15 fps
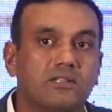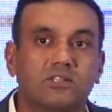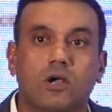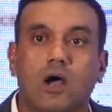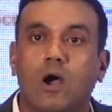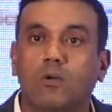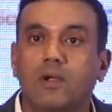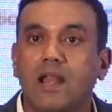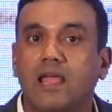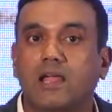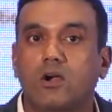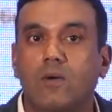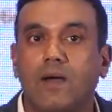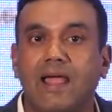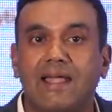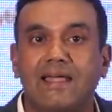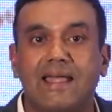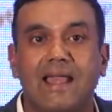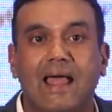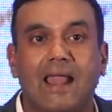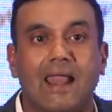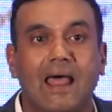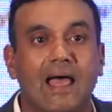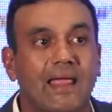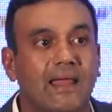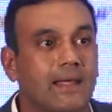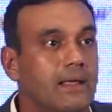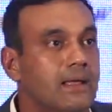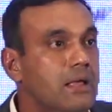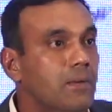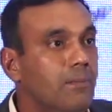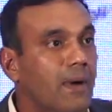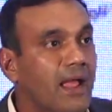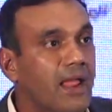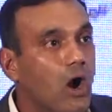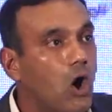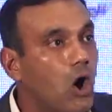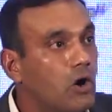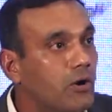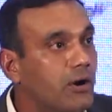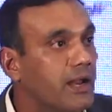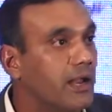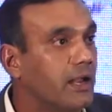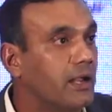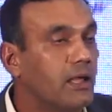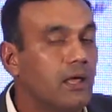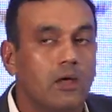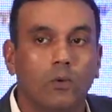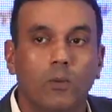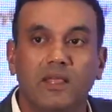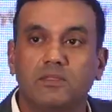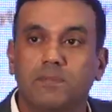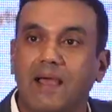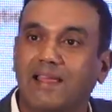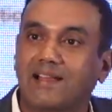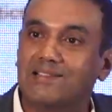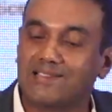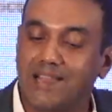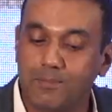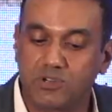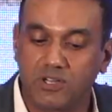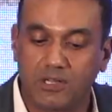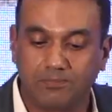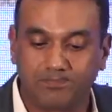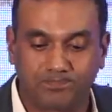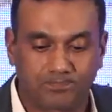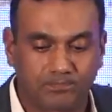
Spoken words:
So how can I go ahead and align my ordering with my consumption?